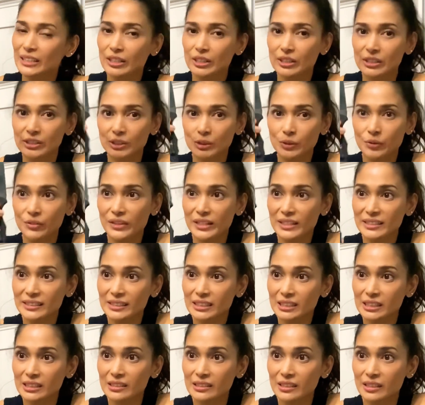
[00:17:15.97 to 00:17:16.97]
so this
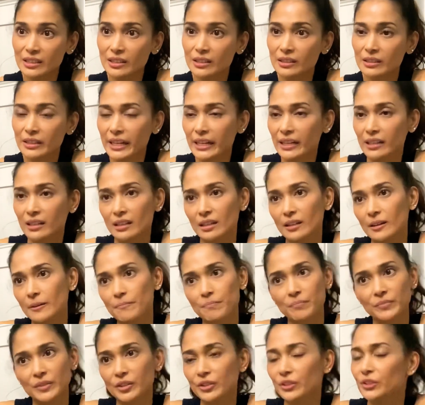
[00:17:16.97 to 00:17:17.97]
is like a
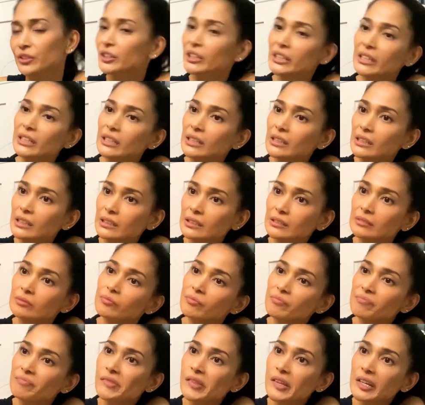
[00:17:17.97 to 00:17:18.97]
3
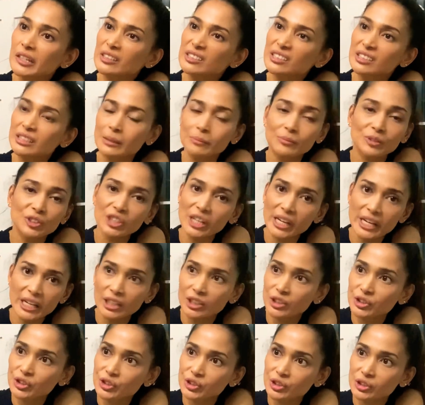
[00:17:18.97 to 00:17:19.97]
and some
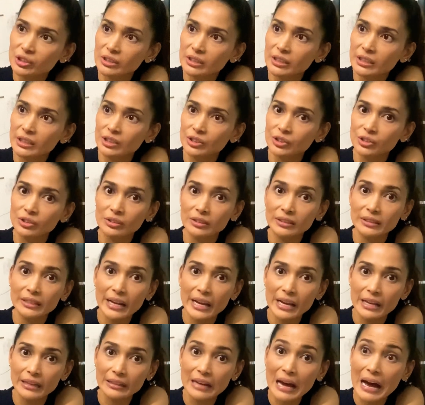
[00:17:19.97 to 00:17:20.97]
change inch
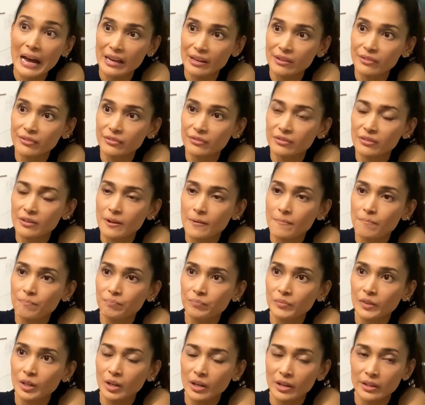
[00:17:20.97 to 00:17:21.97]
knife
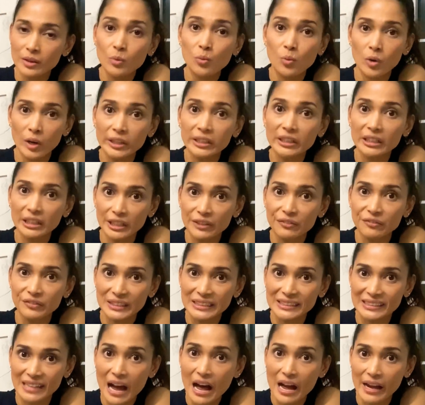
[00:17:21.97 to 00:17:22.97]
in the Wharncliffe
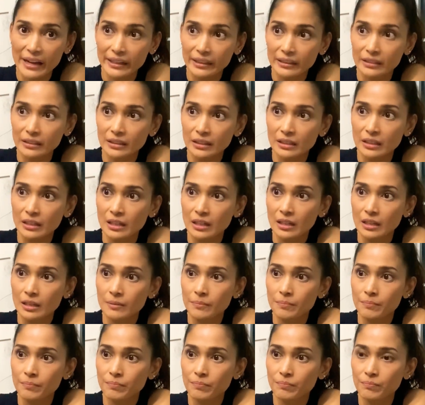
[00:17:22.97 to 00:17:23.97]
design.
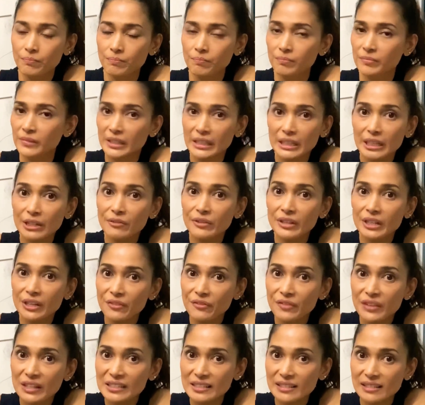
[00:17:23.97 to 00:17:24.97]
Even
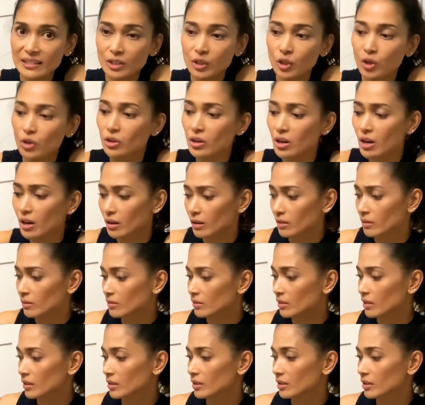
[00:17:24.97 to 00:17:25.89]
if this is a no-go,